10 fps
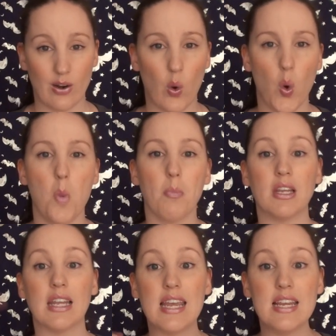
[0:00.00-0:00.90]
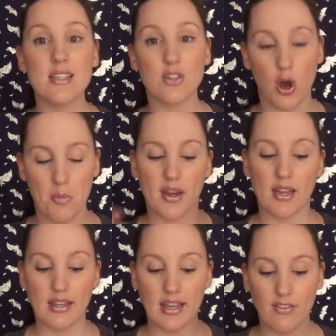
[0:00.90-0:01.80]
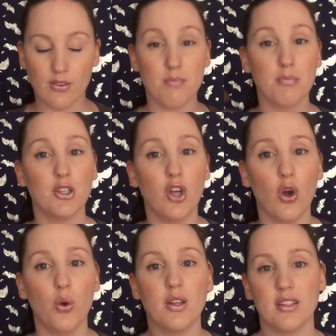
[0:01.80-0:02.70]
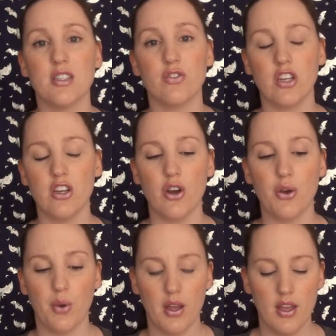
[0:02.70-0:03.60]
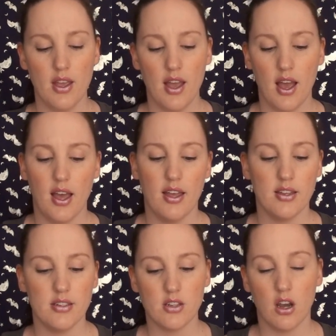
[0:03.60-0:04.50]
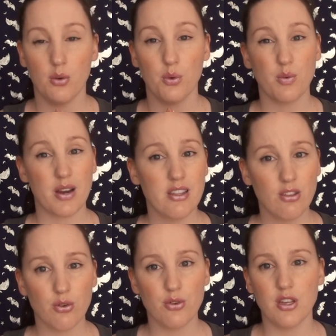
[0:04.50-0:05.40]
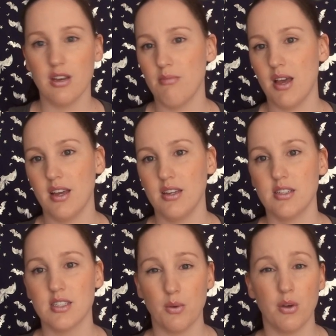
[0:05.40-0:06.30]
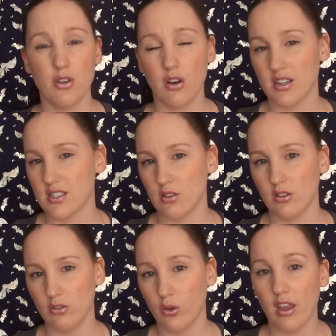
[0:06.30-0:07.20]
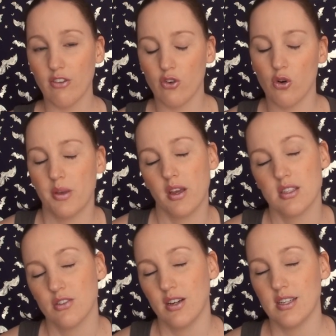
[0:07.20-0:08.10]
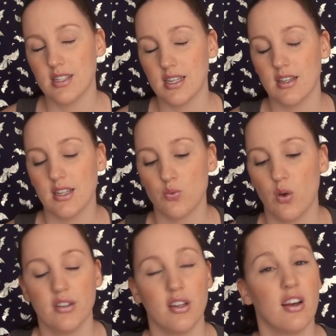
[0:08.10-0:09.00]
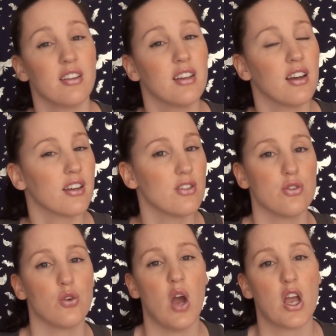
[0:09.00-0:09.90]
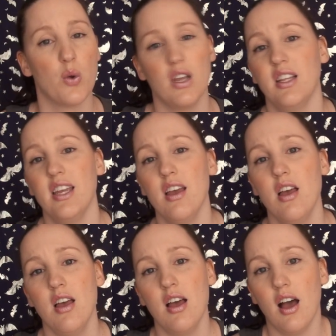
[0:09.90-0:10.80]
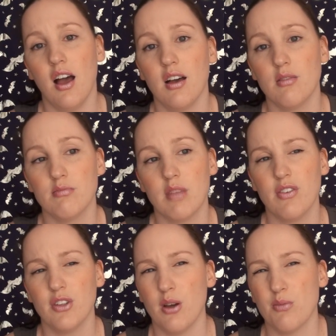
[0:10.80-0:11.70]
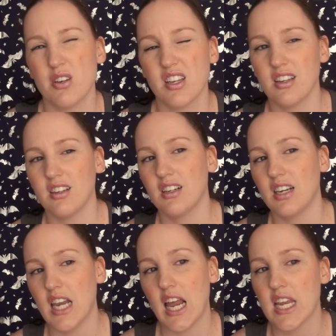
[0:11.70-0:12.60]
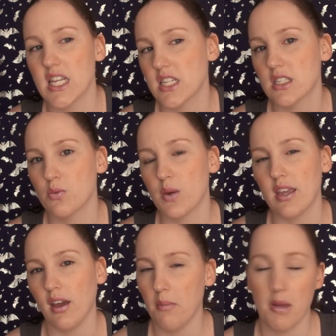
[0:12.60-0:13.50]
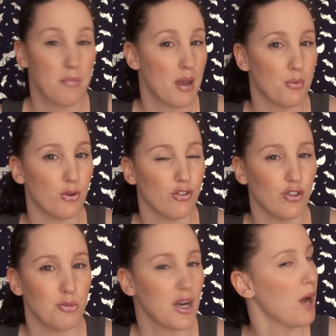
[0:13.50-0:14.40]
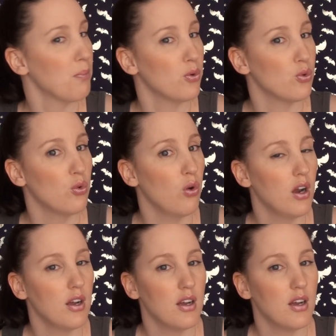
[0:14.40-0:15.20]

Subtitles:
at all, please comment and leave them below in this video, and I will read through them and see what you guys are looking for, because if I see that there's one that I think I can do quite quickly, even though I'm working late this week, I might be able to film a couple